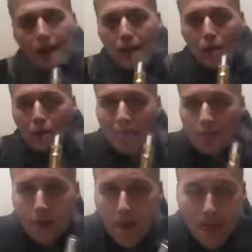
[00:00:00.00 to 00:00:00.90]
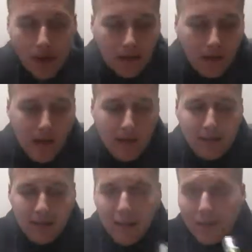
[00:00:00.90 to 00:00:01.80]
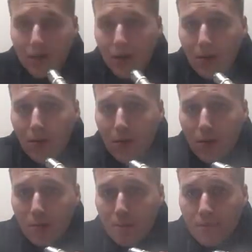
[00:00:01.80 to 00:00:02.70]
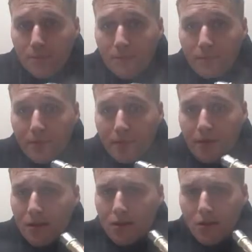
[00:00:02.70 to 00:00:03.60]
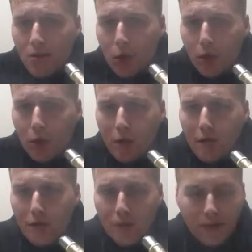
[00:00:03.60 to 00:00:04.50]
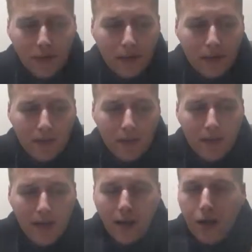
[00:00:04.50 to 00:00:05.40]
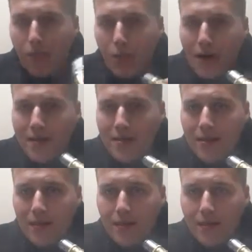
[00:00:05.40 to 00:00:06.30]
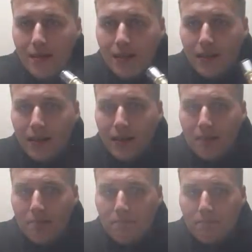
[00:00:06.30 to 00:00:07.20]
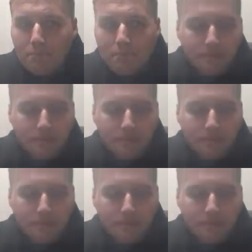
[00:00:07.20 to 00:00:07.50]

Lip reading: Love it. RDA in this combo, so beautiful. I got brass and I